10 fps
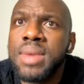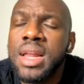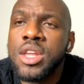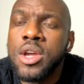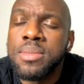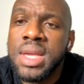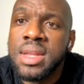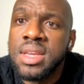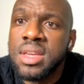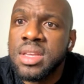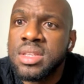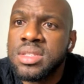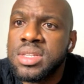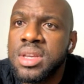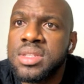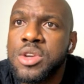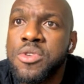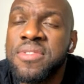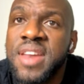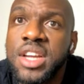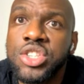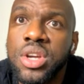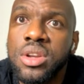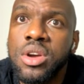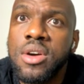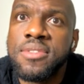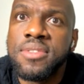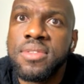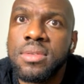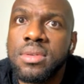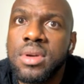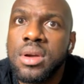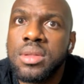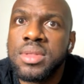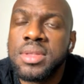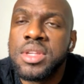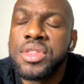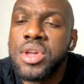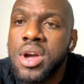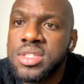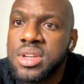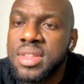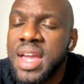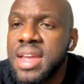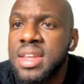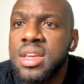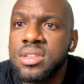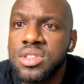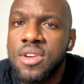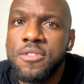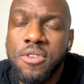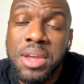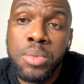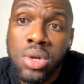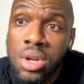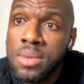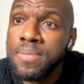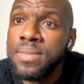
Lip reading: Leon Bailey is a reflection of the thoughts or the ideas of Craig Butler.